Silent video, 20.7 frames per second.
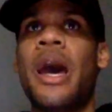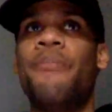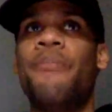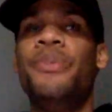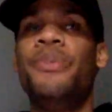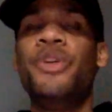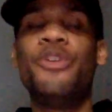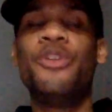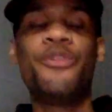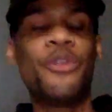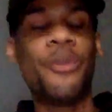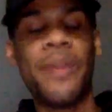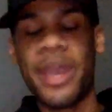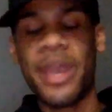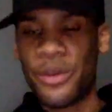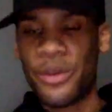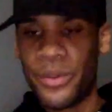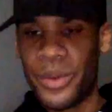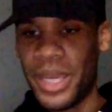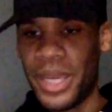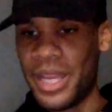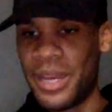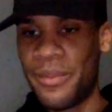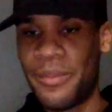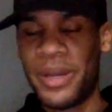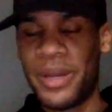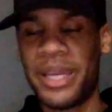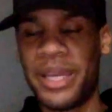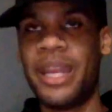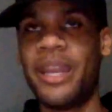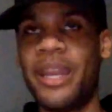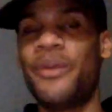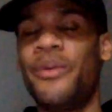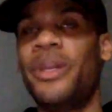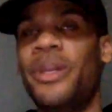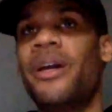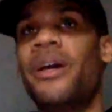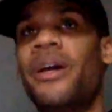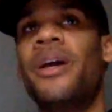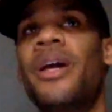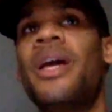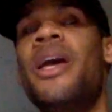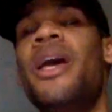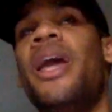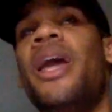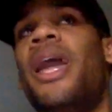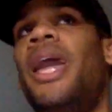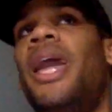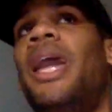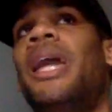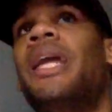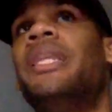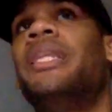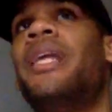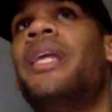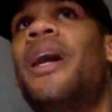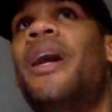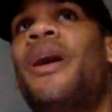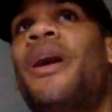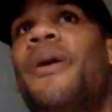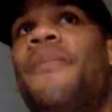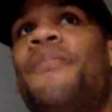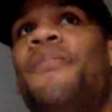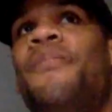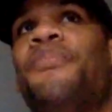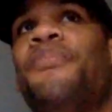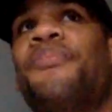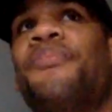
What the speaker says: beautiful bakery in the Buckhead area. And